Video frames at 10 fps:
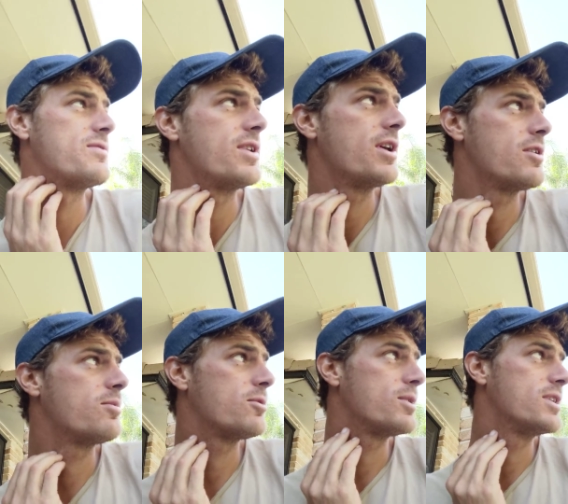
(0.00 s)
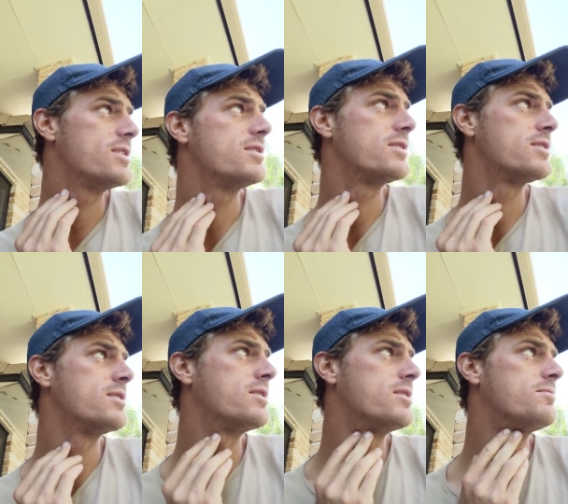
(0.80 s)
this video probably is.
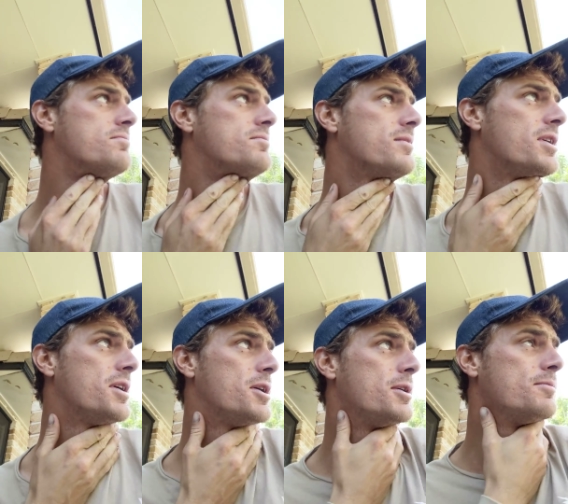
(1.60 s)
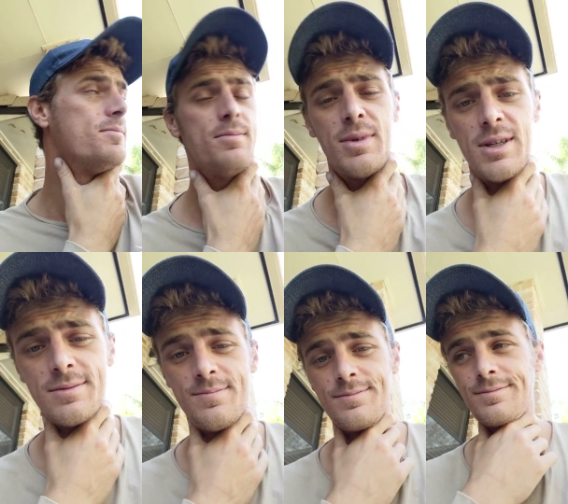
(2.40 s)
But